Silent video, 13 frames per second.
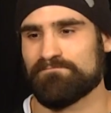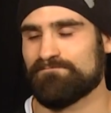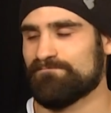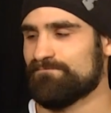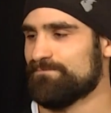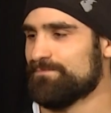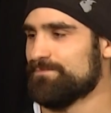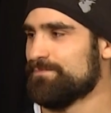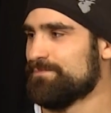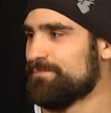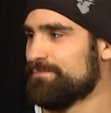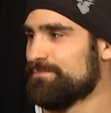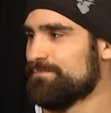
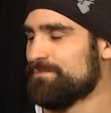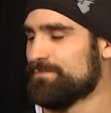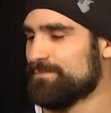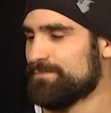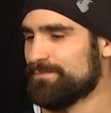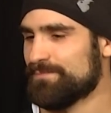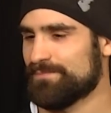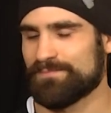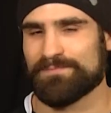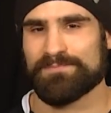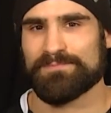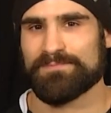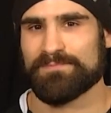
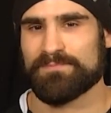[no speech]